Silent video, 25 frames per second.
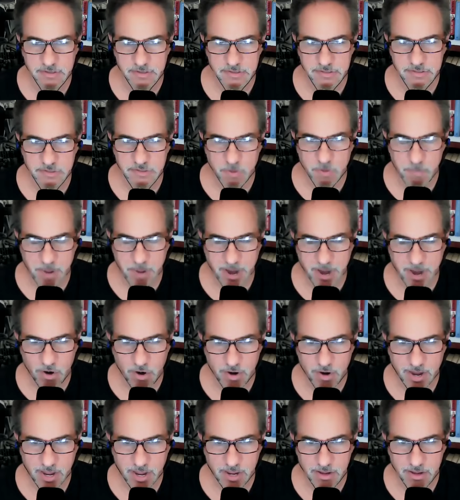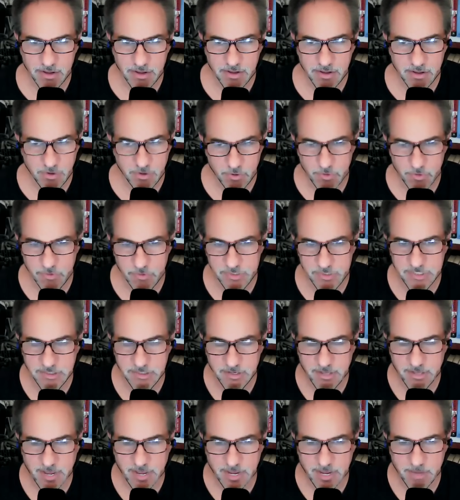So Perry, who's
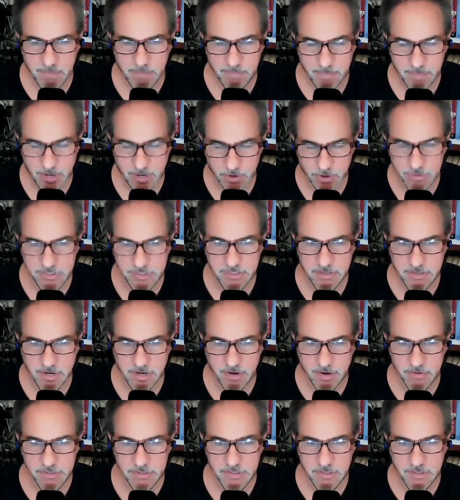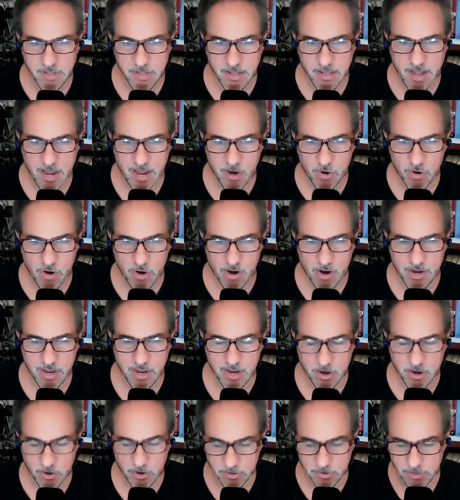like, here's the hierarchy
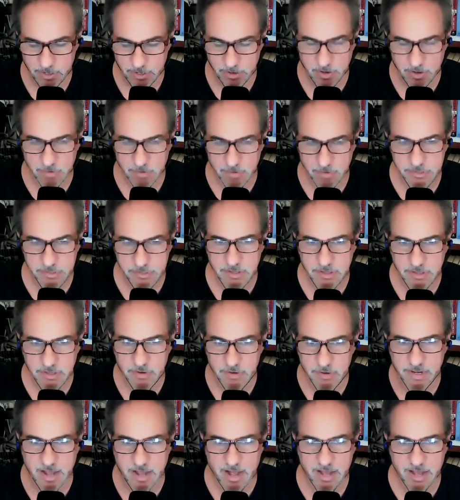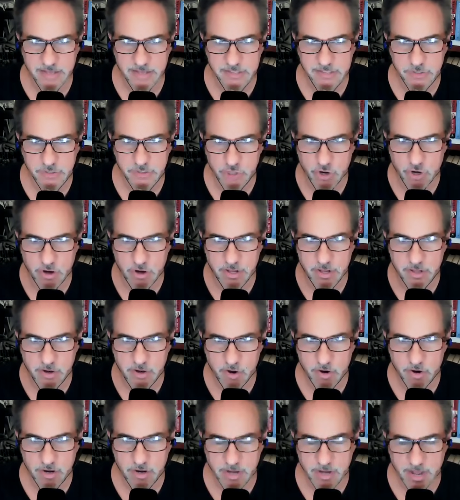here. Here are the guys in Journey, the
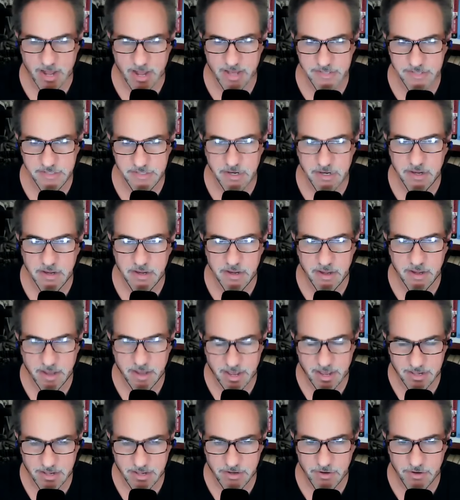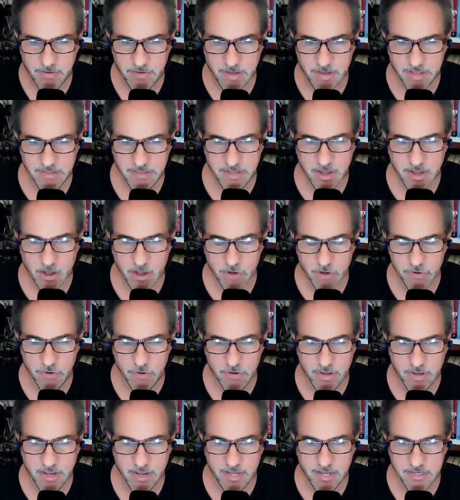current guys. And then you've got the
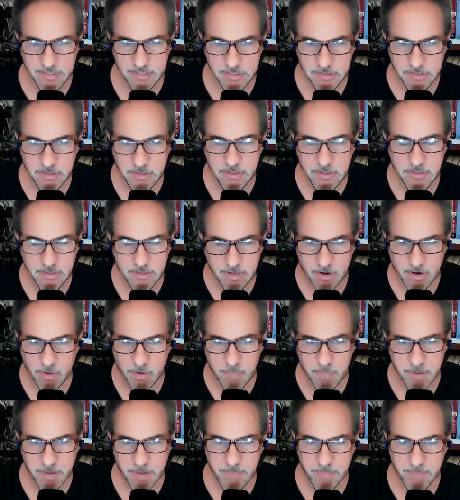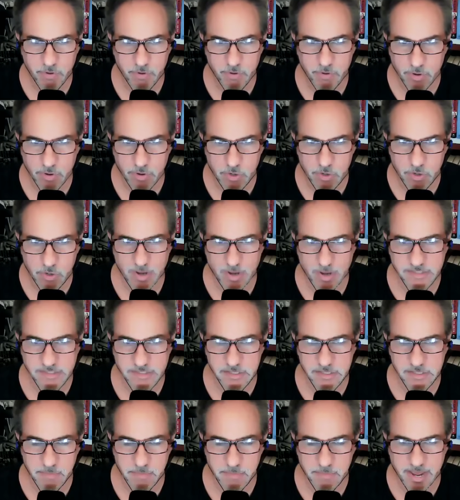underlings, you know, people who are grunts
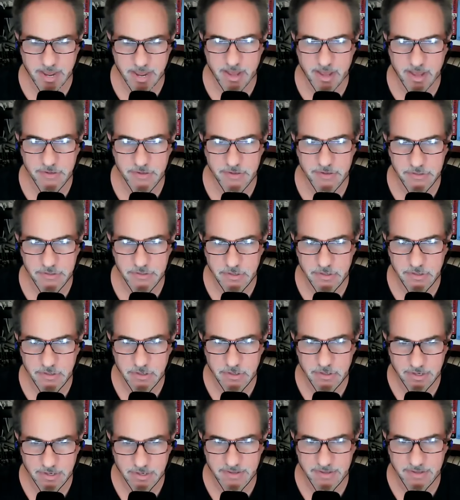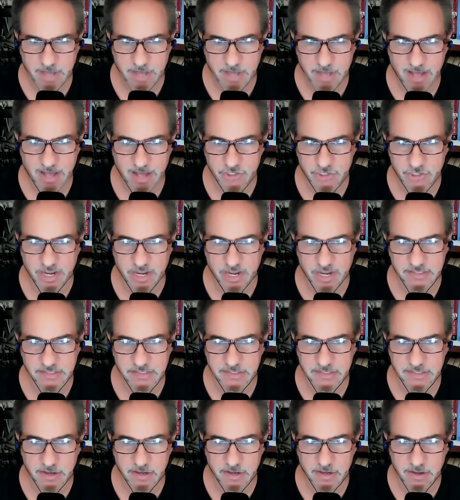in the band, you know, Todd
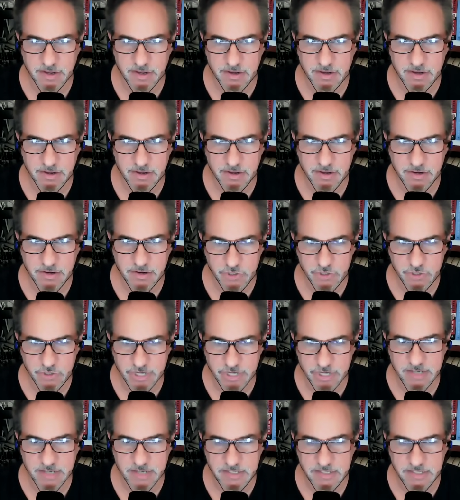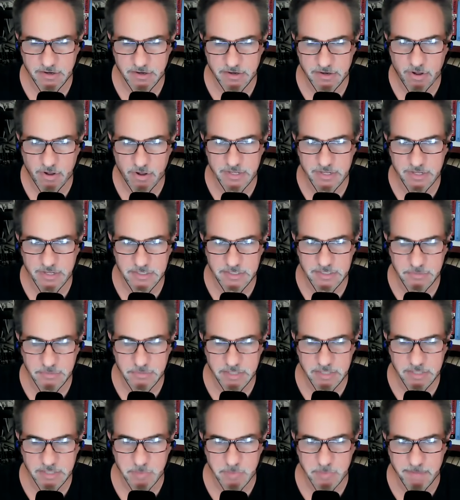Jensen and Jason and all these
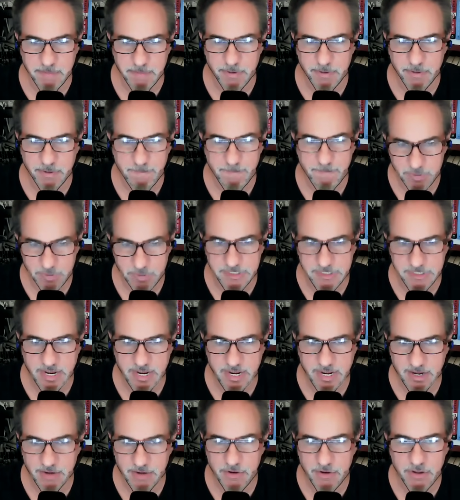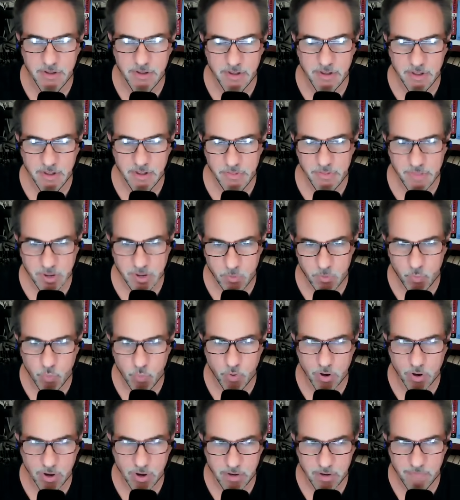people, Dean, they
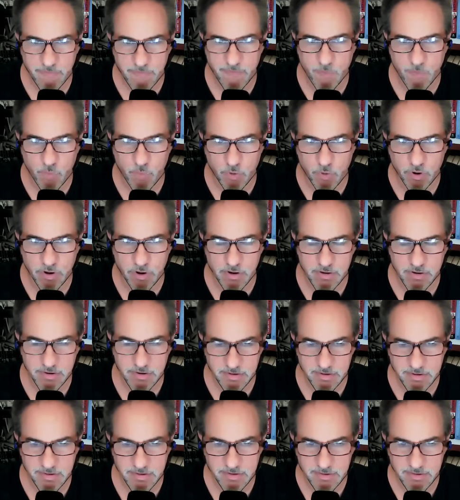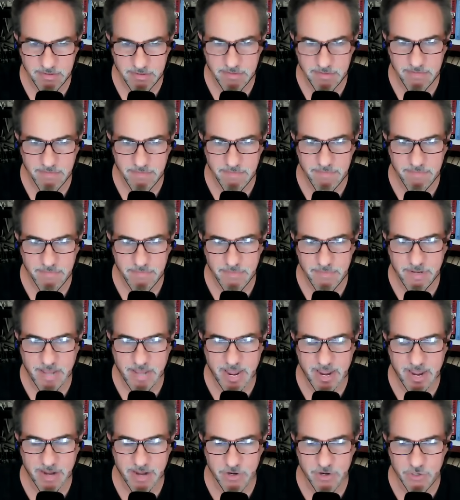work for
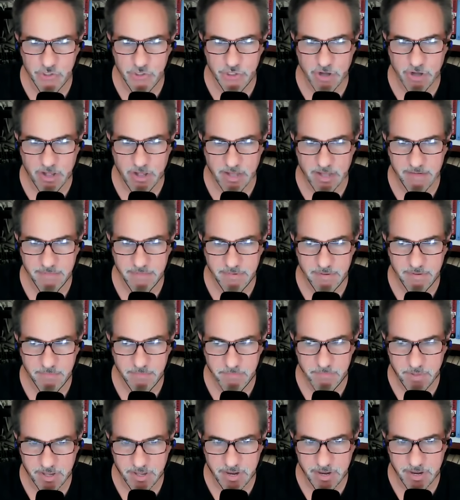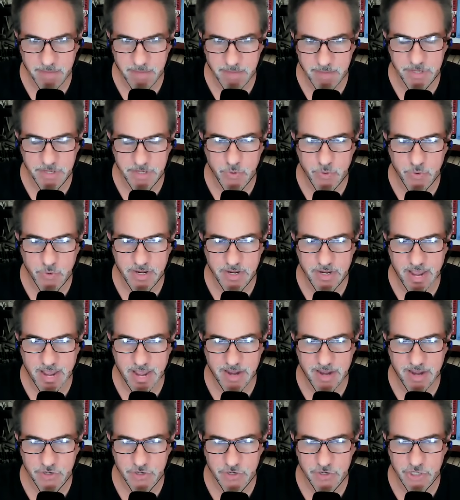Cain and Sean. But in between
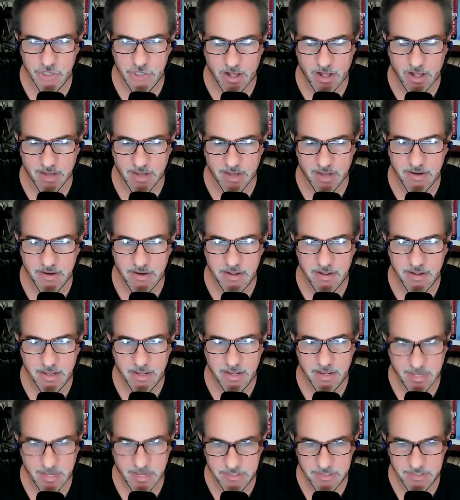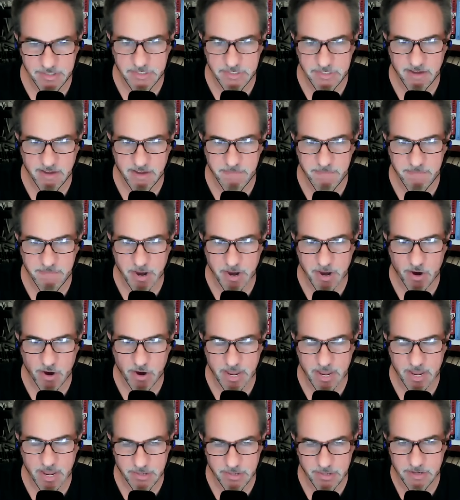Cain and Sean is Steve
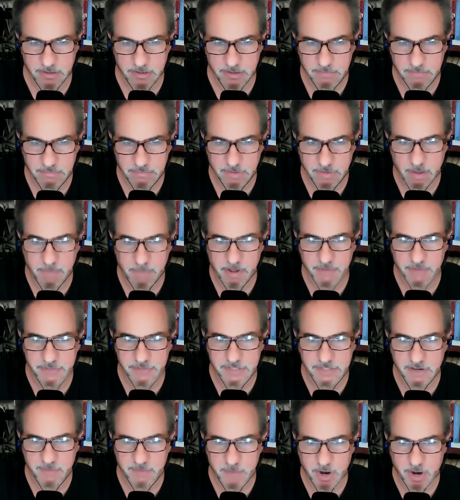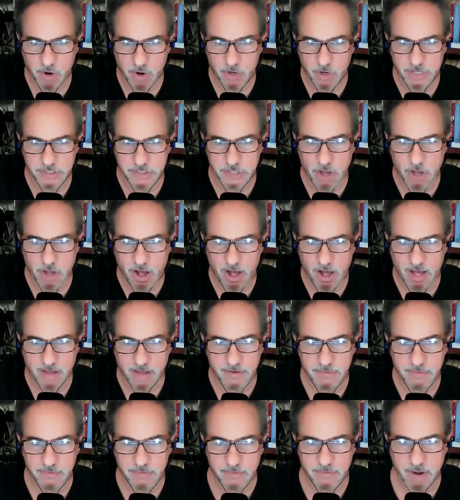Perry, and then above Steve Perry is God,
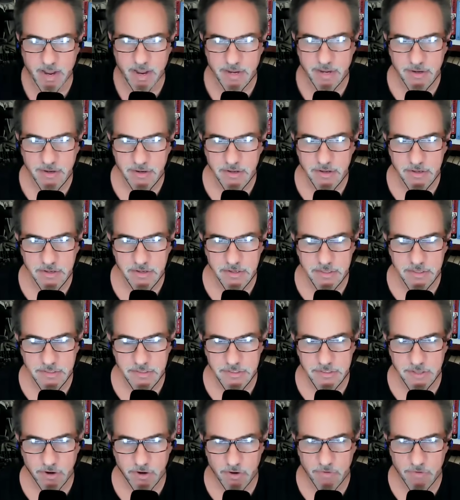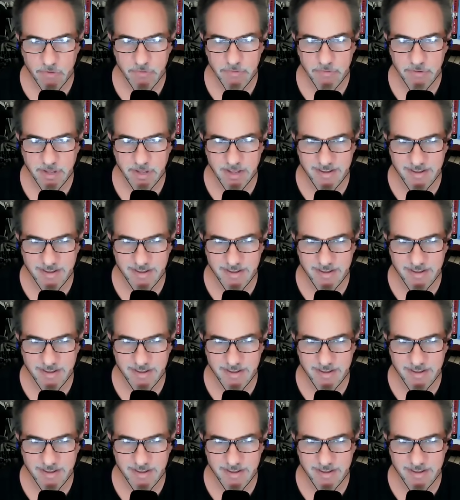right? So